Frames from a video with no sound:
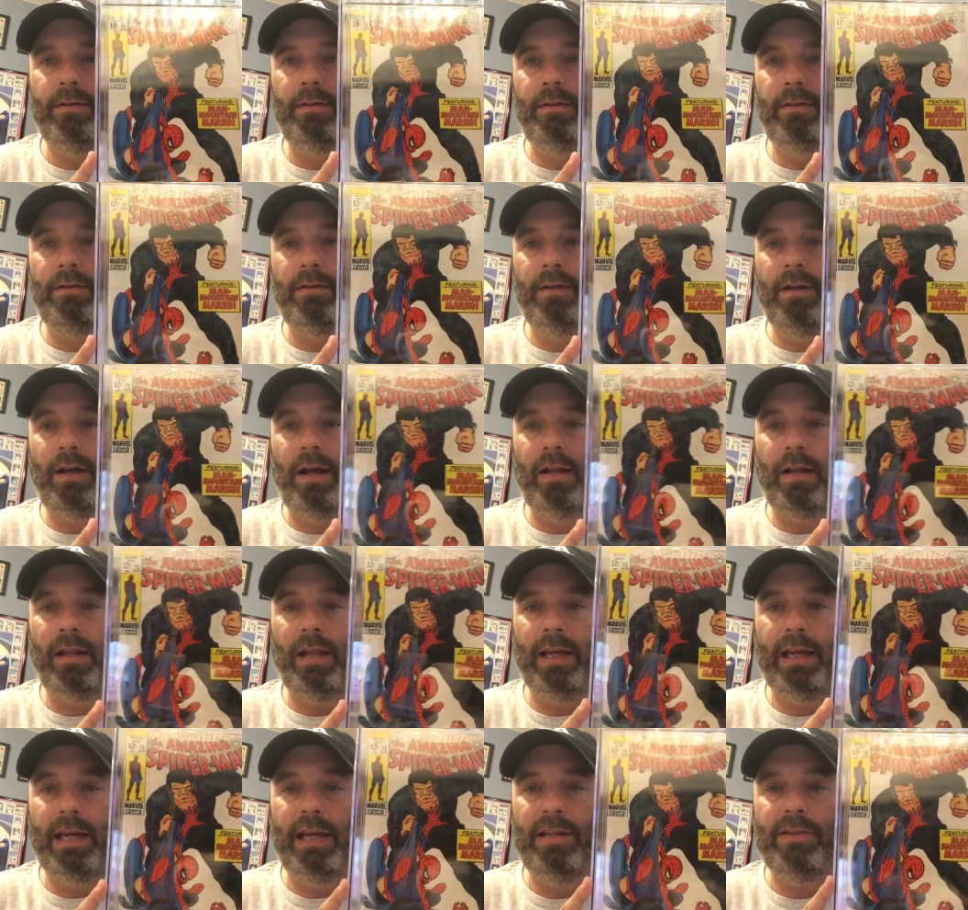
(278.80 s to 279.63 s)
Not
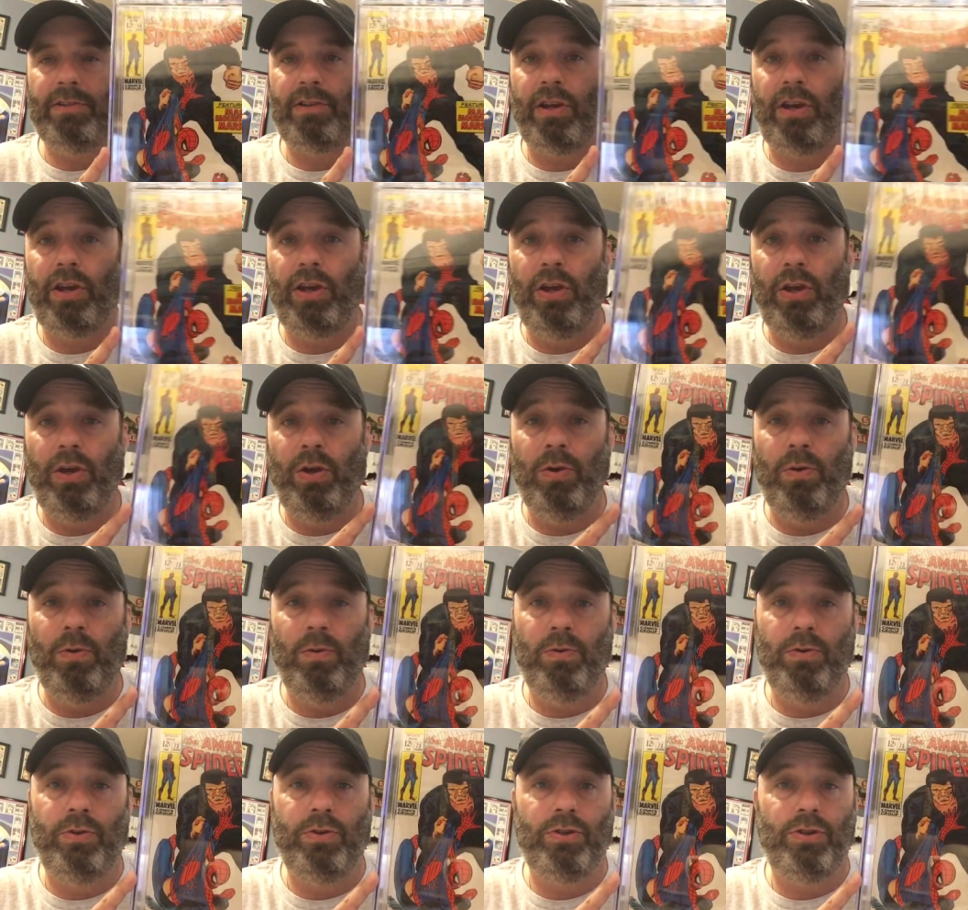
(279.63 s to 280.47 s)
like he's a
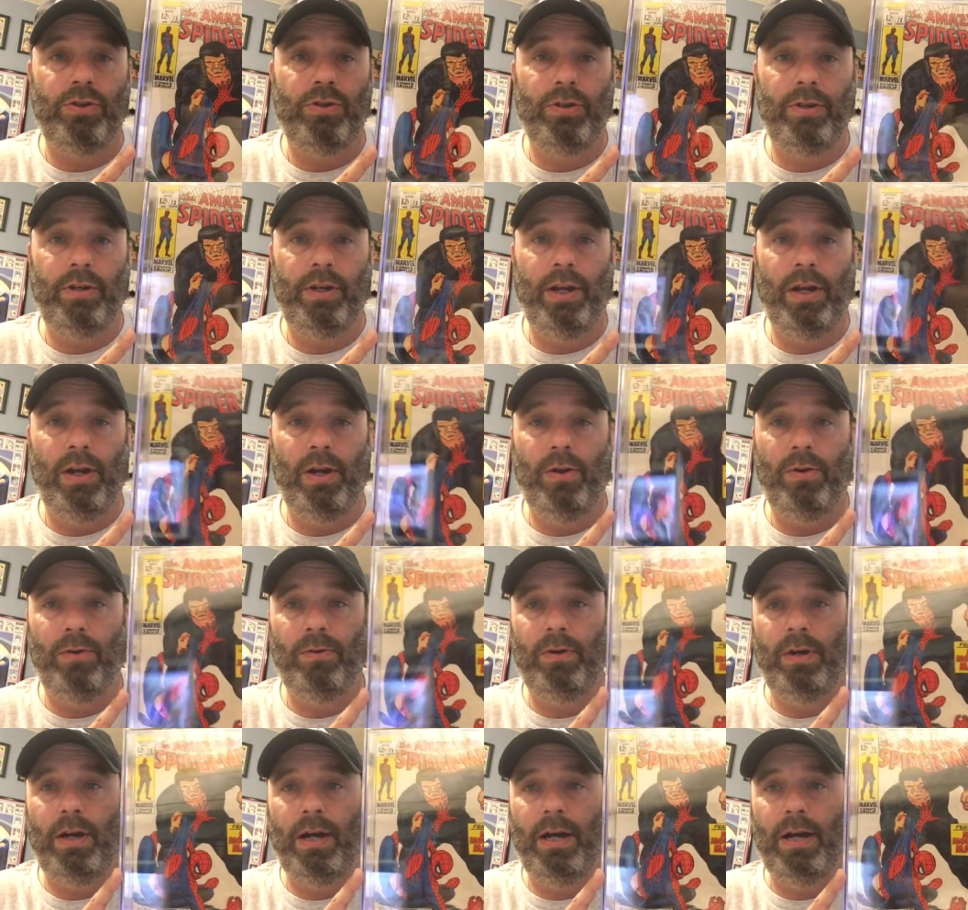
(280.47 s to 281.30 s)
huge, you
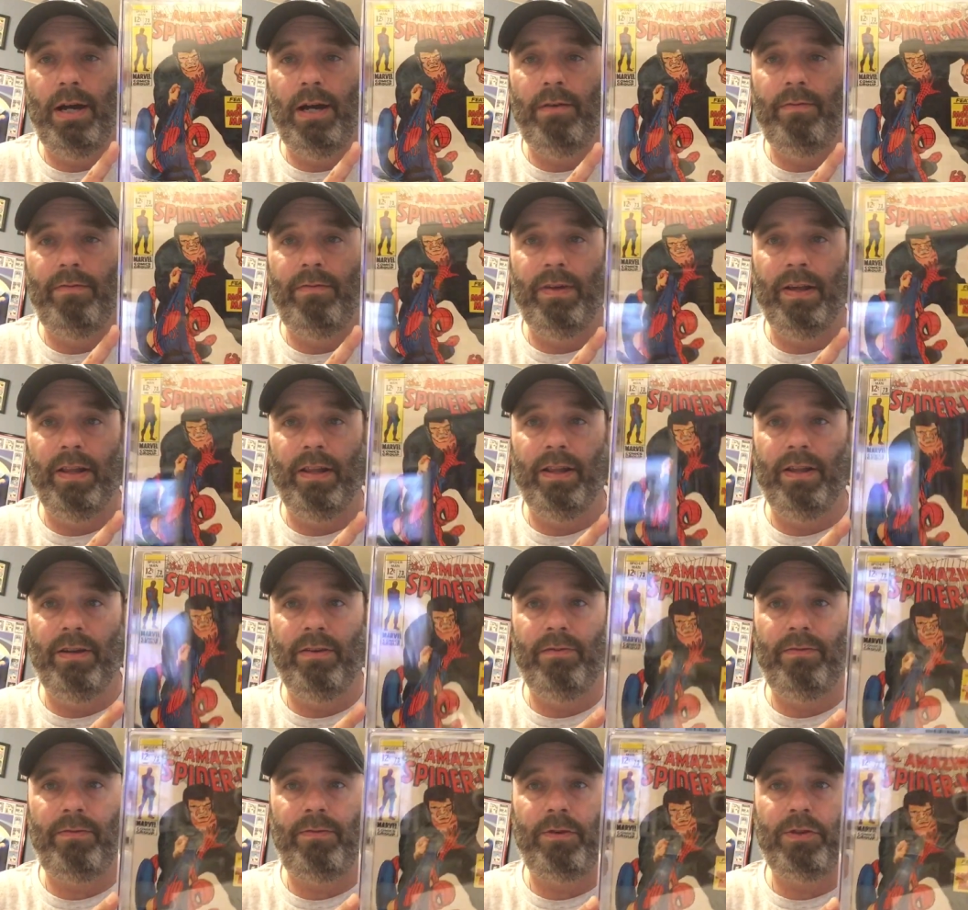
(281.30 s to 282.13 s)
know,
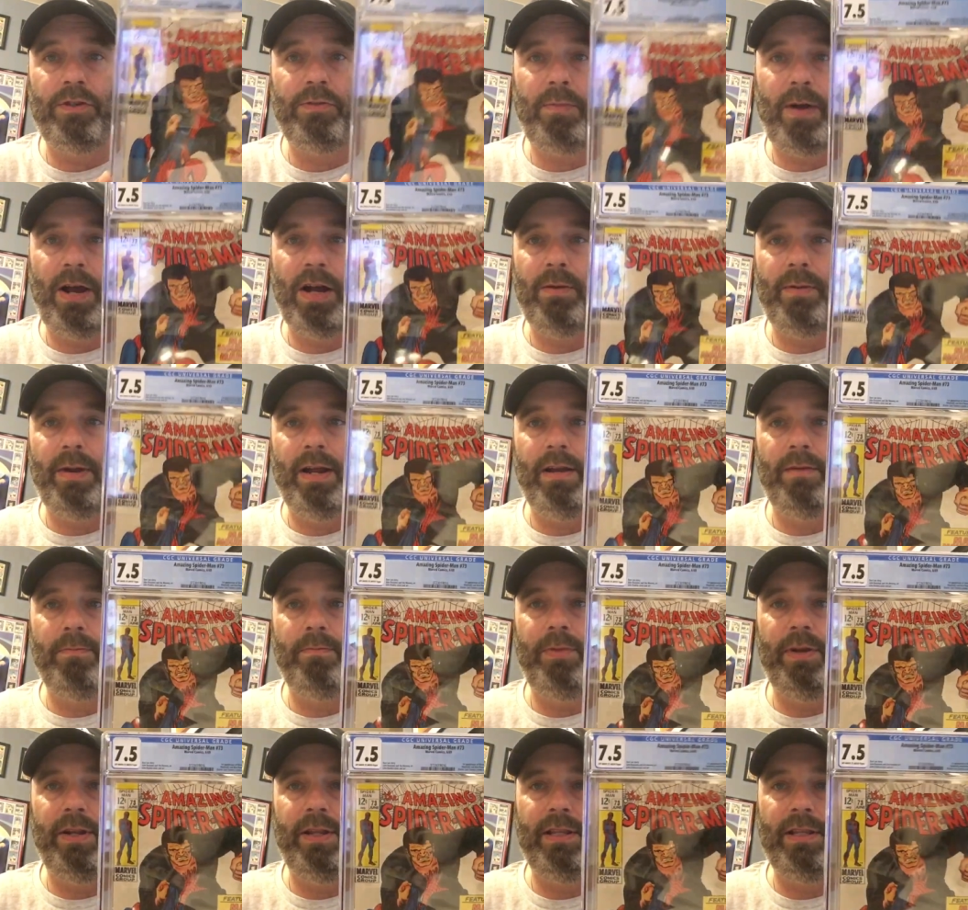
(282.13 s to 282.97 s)
villain for Spider-Man,
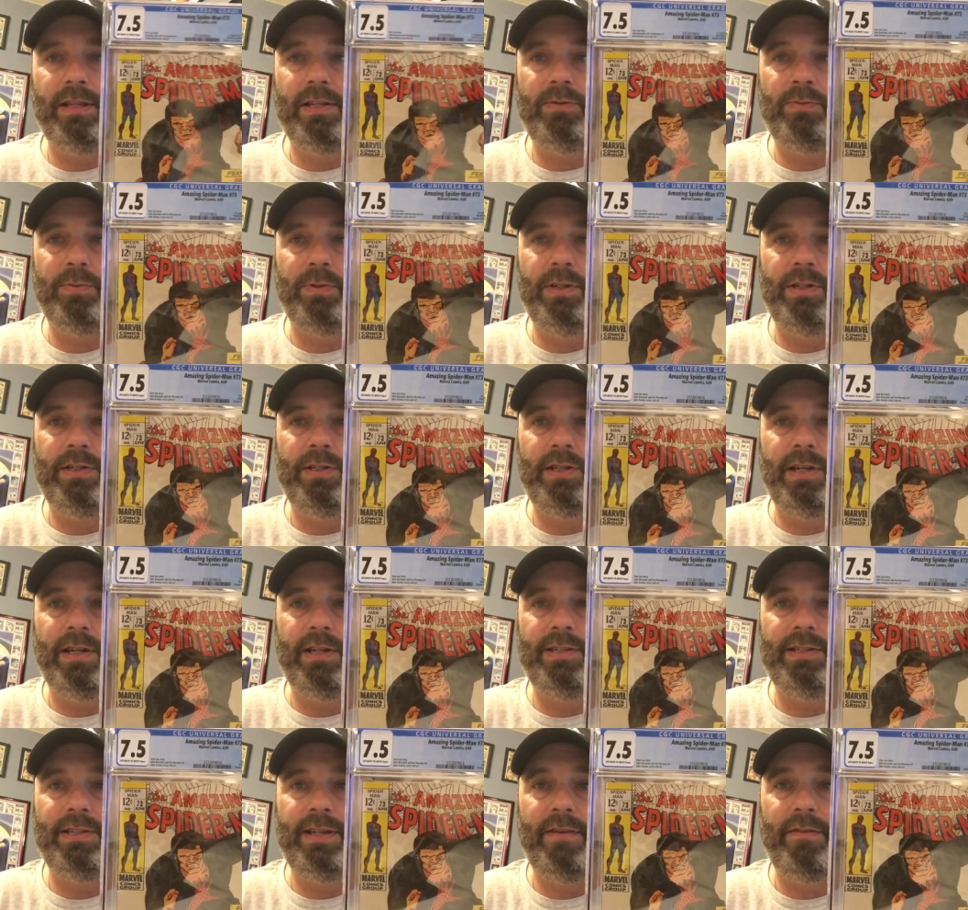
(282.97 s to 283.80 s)
but this one's a
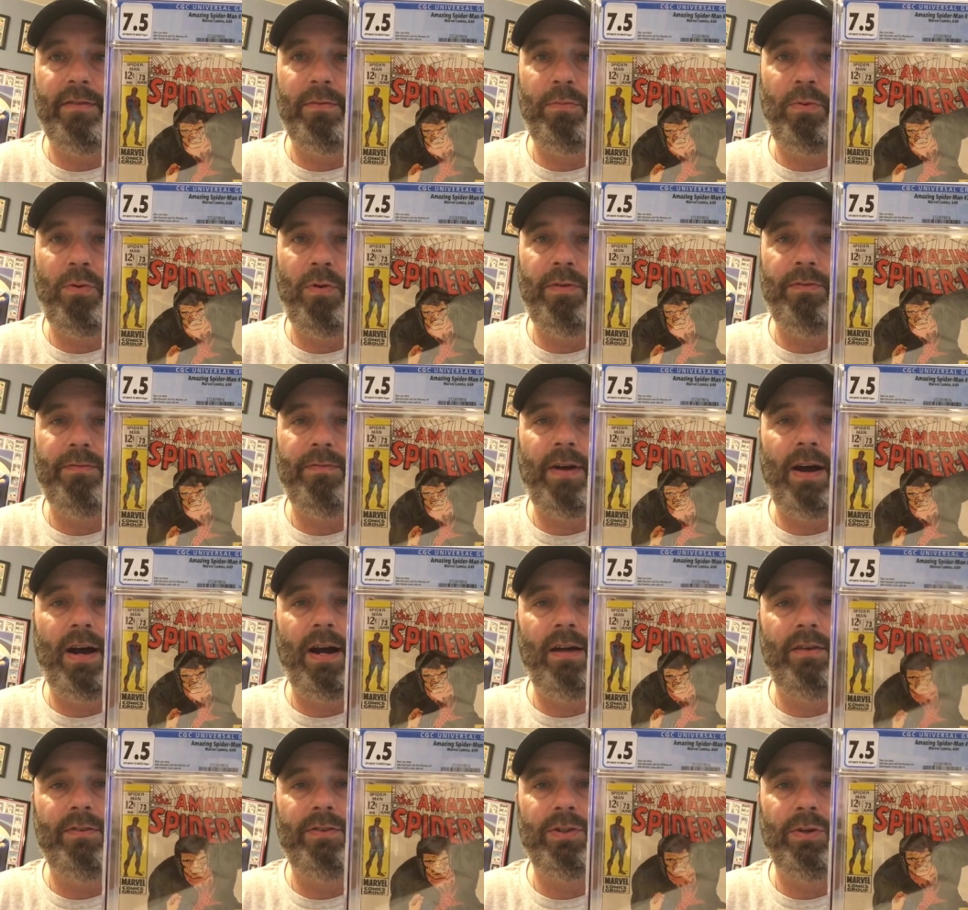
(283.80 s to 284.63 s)

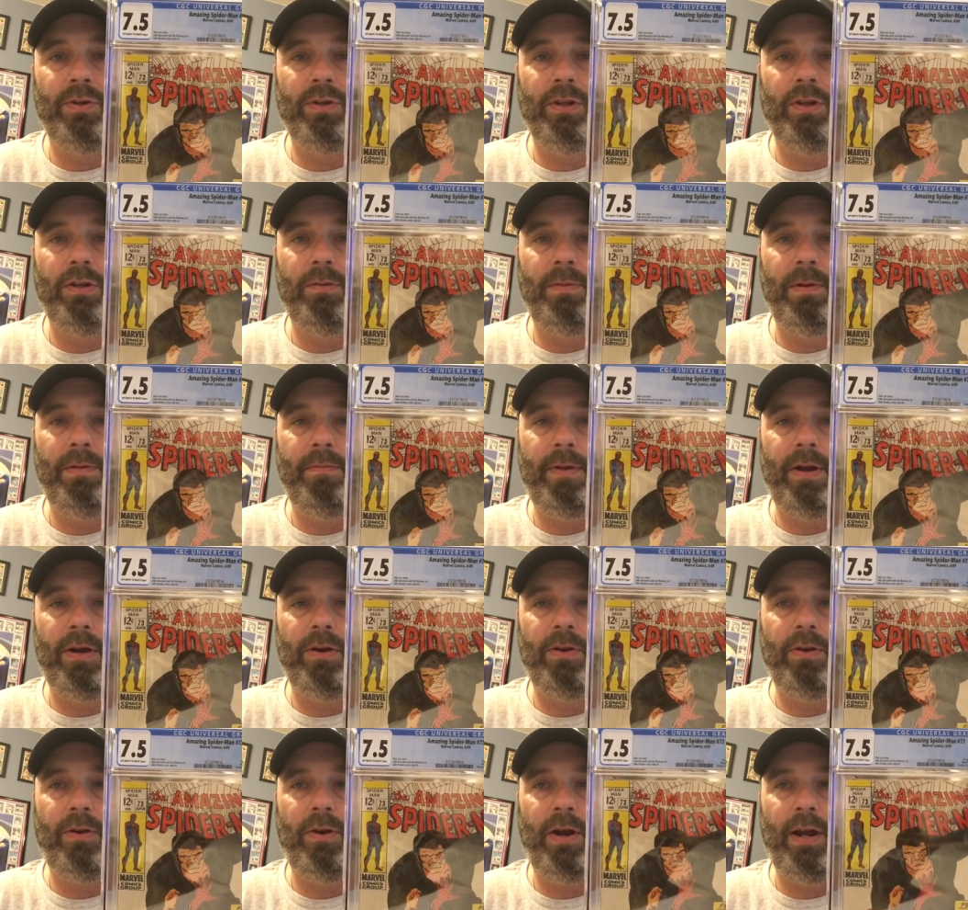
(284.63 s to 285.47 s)
7.5, so a little bit
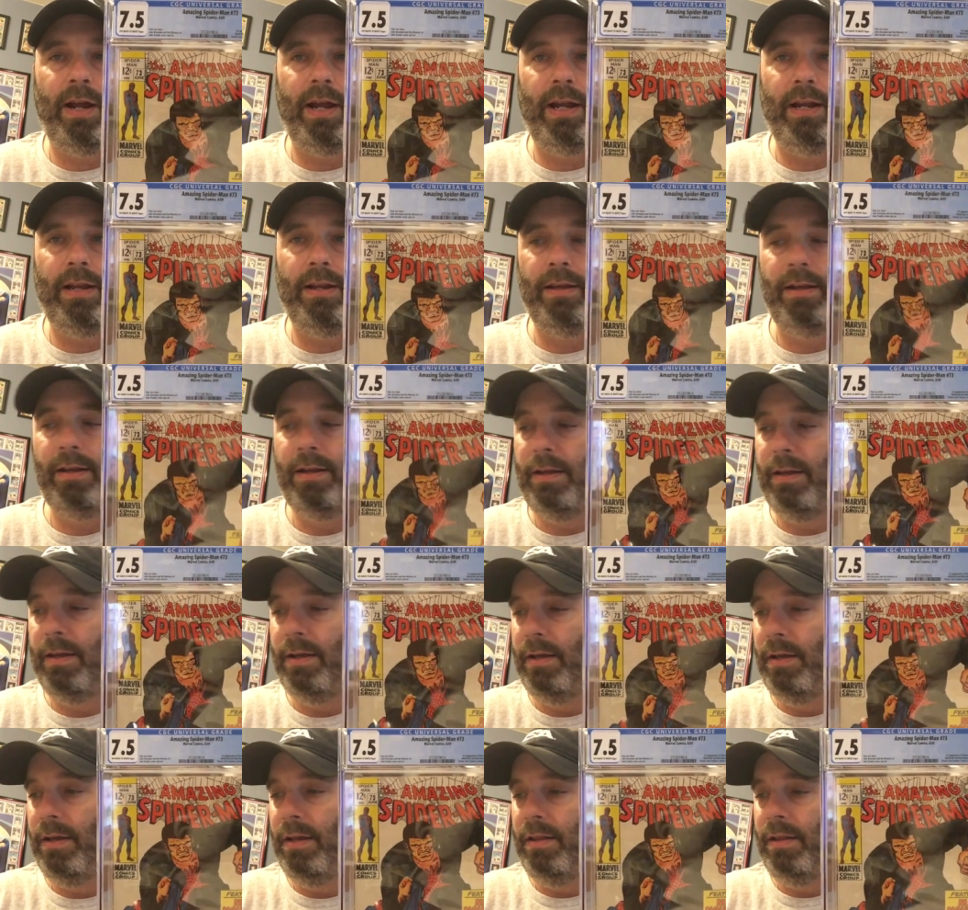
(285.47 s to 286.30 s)
better grade
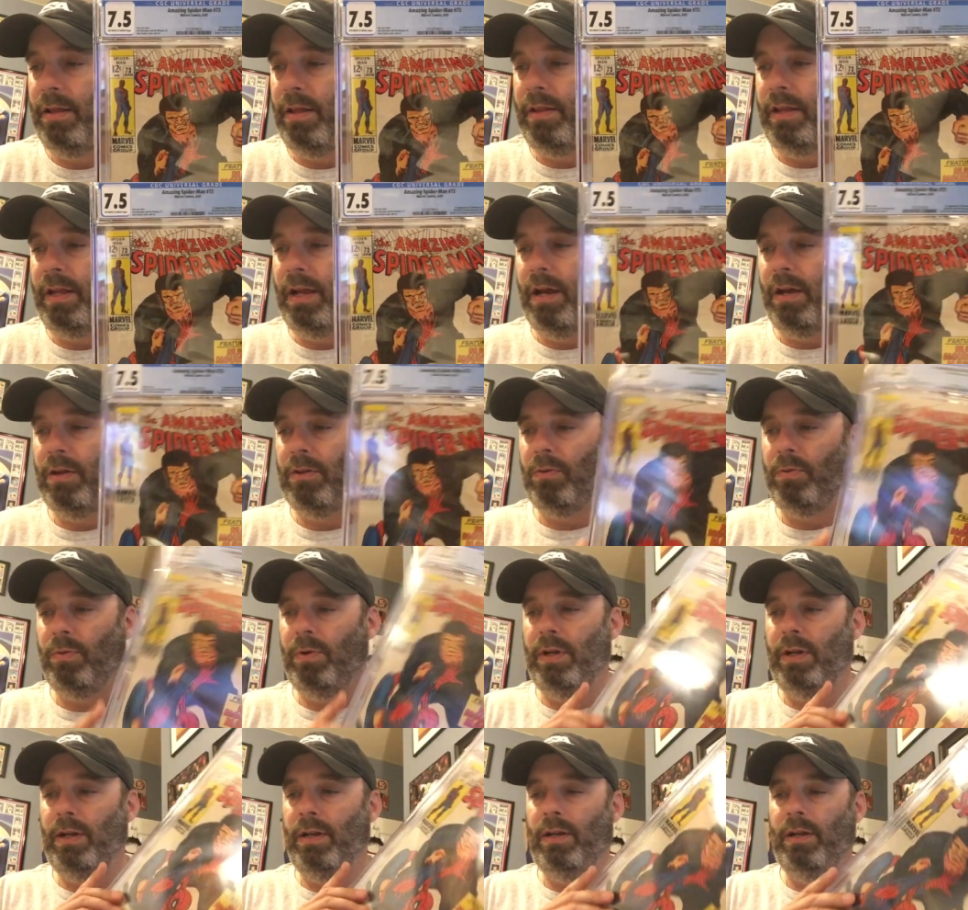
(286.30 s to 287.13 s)
than the other
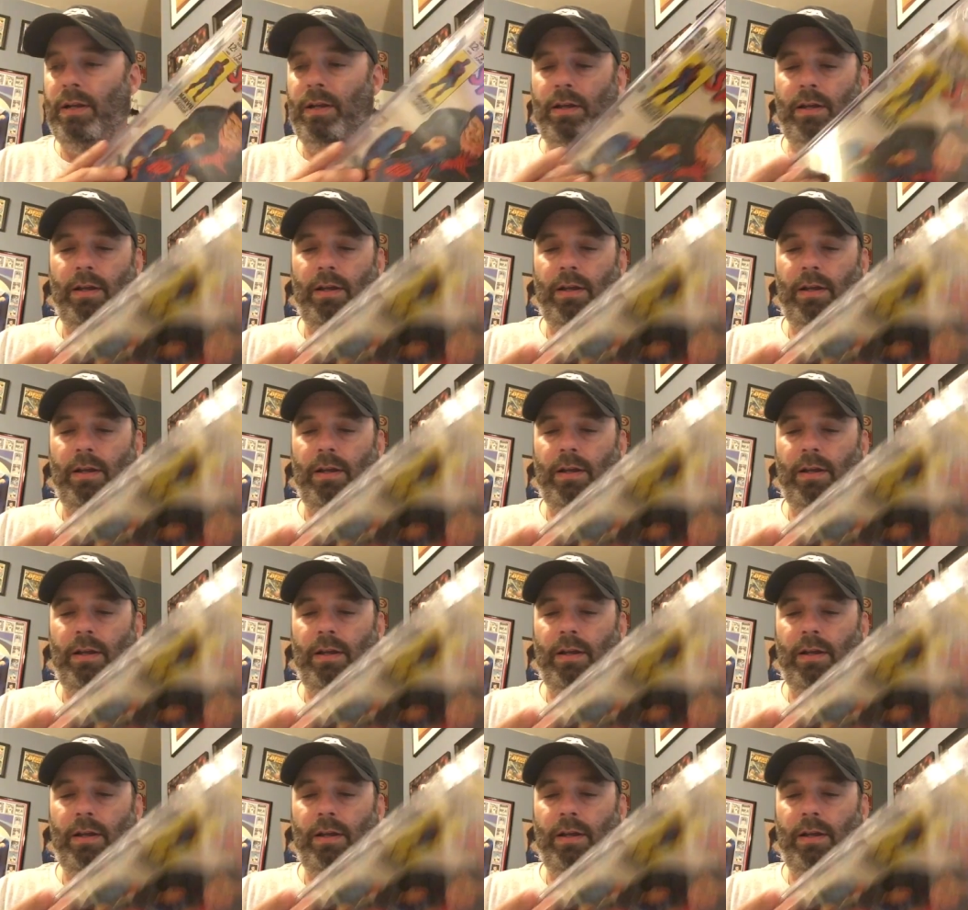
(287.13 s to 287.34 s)
one.